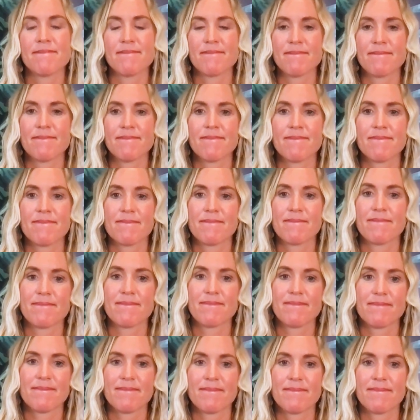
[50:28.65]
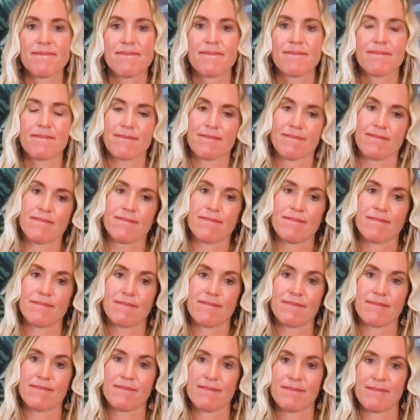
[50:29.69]

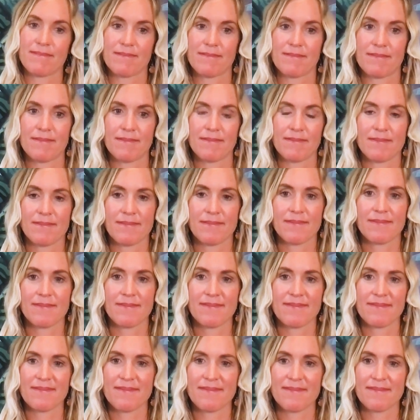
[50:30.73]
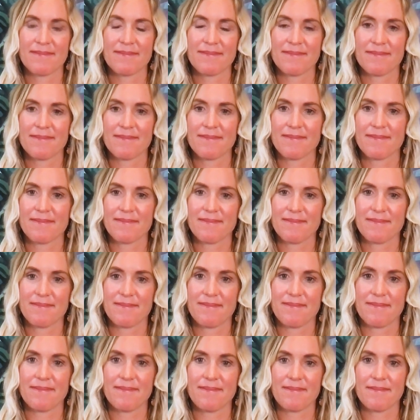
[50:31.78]

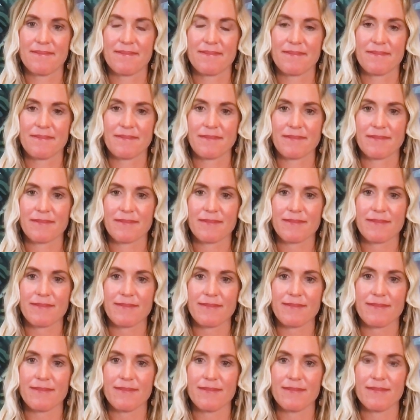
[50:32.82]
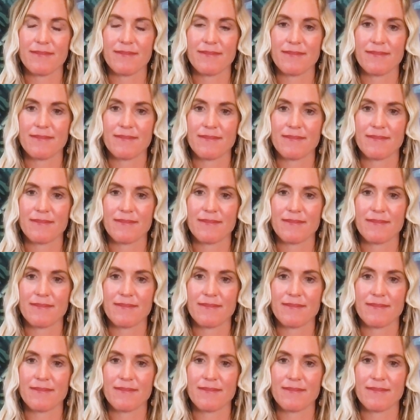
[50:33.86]
The person shown says nothing.